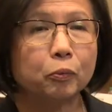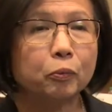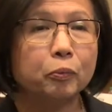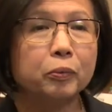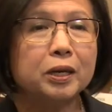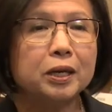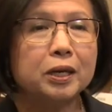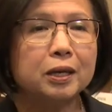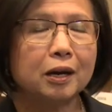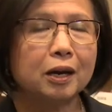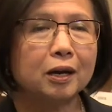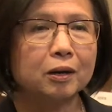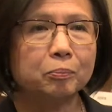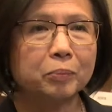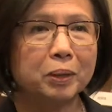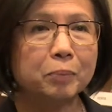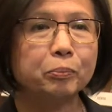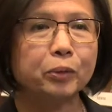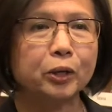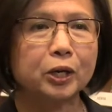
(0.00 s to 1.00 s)
We, our
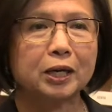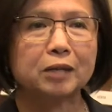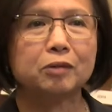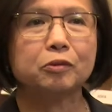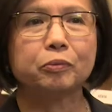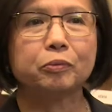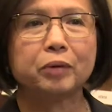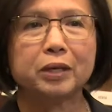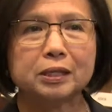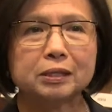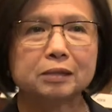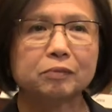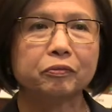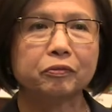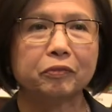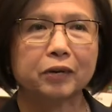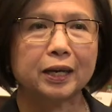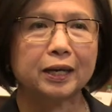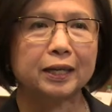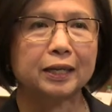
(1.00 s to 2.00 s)
member countries,
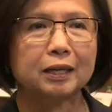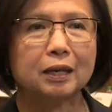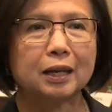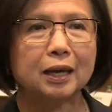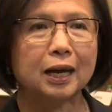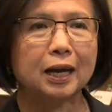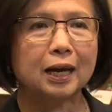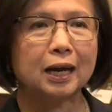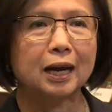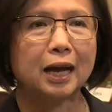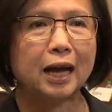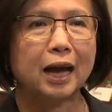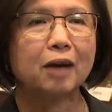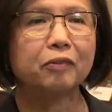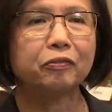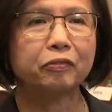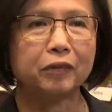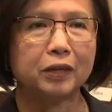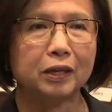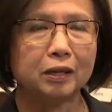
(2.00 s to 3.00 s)
find
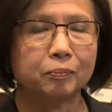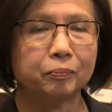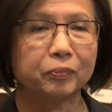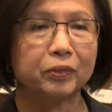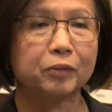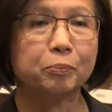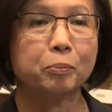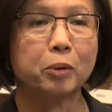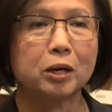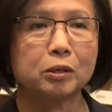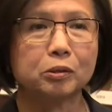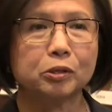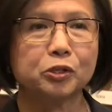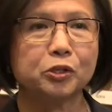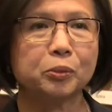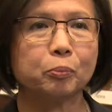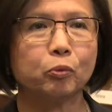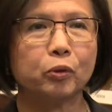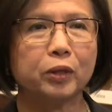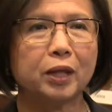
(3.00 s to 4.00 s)
AFI, the
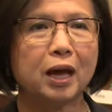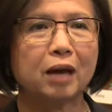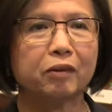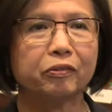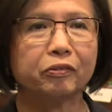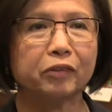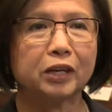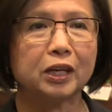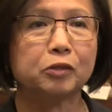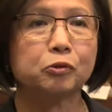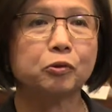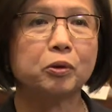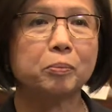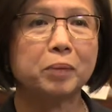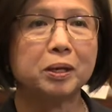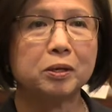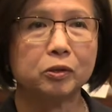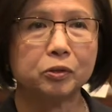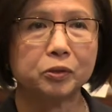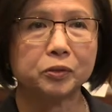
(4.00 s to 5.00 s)
partnership with AFI, a
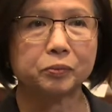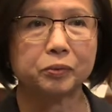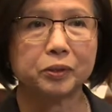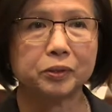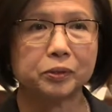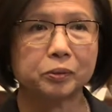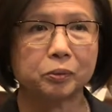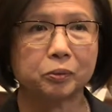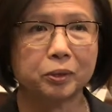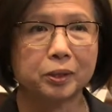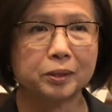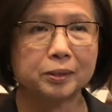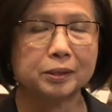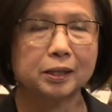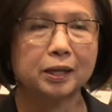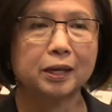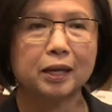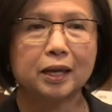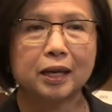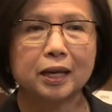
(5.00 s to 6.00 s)
tremendous
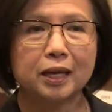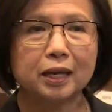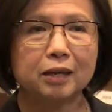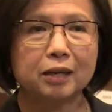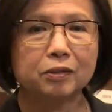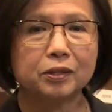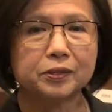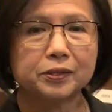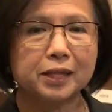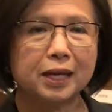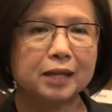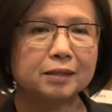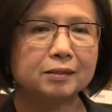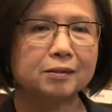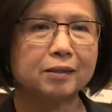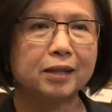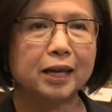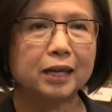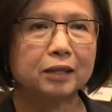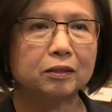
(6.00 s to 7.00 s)
resource in the
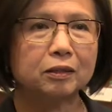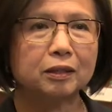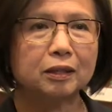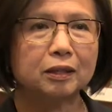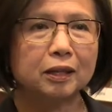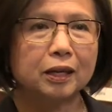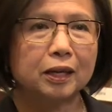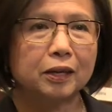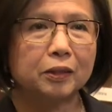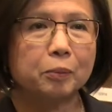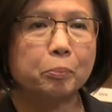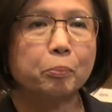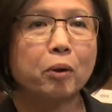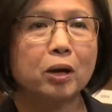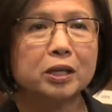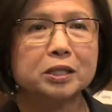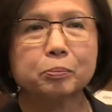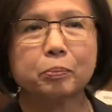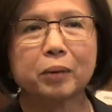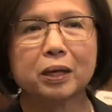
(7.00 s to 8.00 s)
sense that the
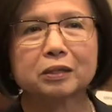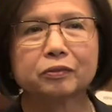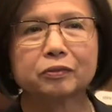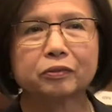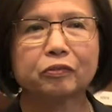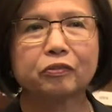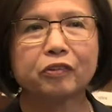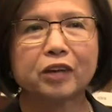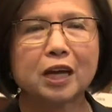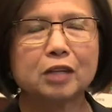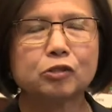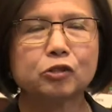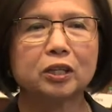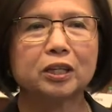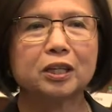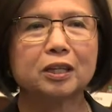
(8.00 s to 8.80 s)
prospects for financial